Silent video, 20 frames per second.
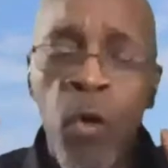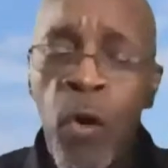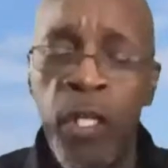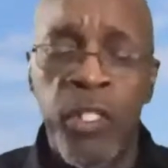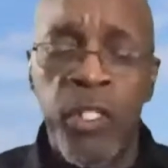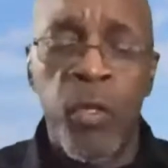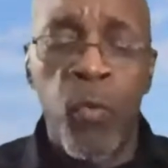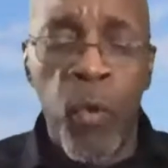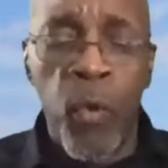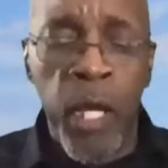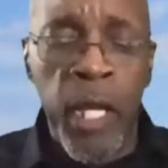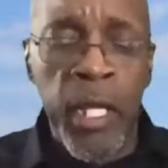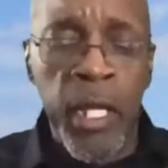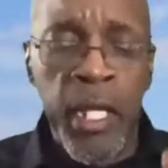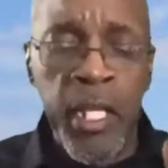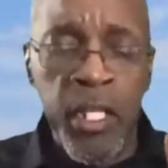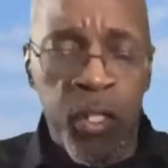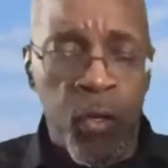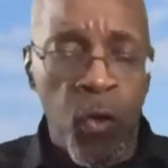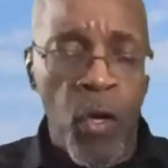to win.
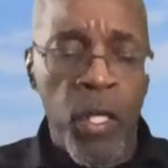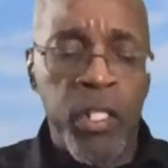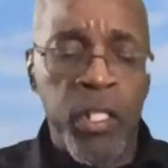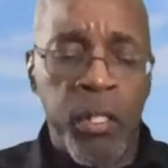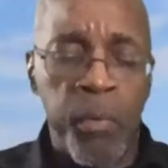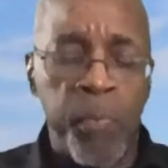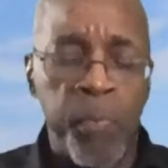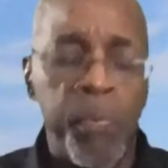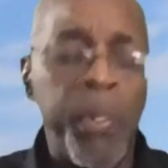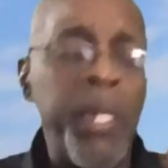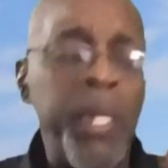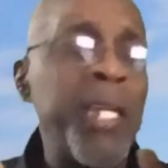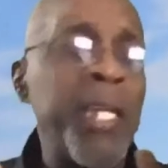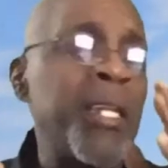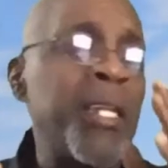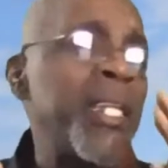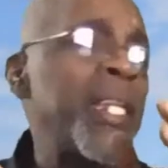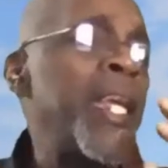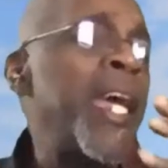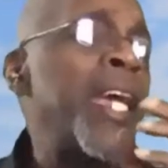He's going to be the
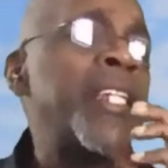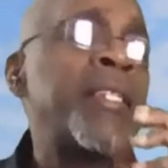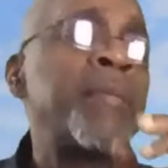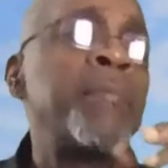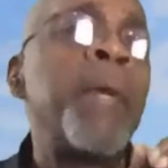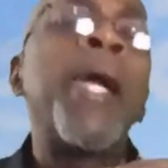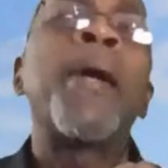next mayor.